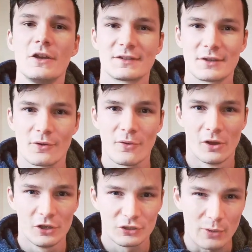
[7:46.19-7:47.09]

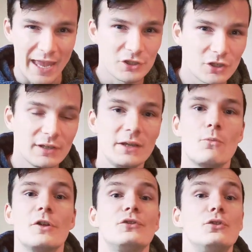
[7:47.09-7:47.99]
So you actually
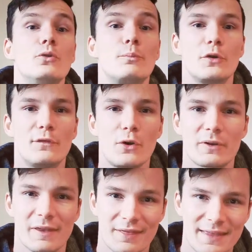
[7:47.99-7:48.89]
want to
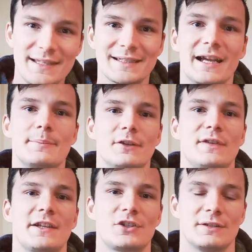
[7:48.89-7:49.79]
provoke these types of
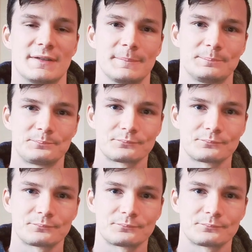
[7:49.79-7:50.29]
actions.